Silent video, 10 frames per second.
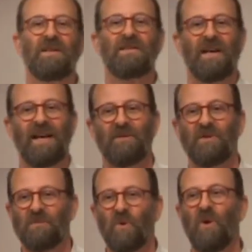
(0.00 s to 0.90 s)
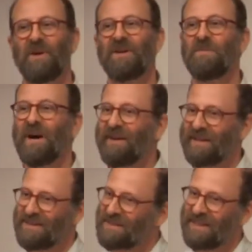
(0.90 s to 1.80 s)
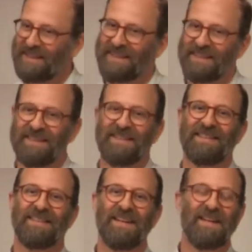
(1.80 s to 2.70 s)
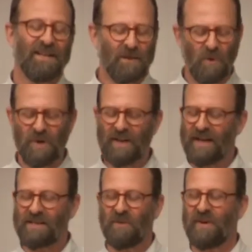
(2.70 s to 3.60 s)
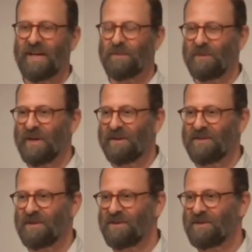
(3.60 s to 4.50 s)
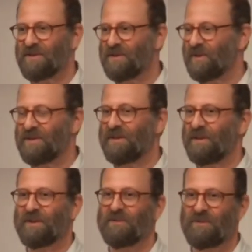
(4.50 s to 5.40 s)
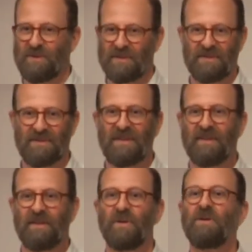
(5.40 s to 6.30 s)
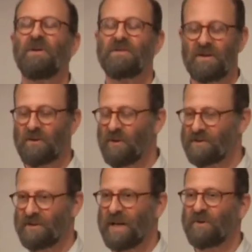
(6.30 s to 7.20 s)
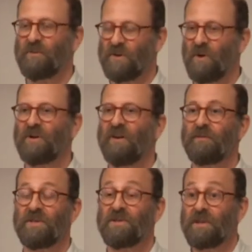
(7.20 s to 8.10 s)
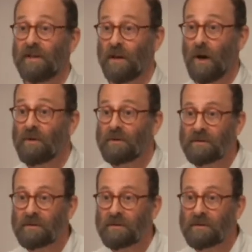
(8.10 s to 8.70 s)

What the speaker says: to say if you're born an American. See, you don't realize how valuable American citizenship is until you live through this. Where you can sit across the table from your own government and say no.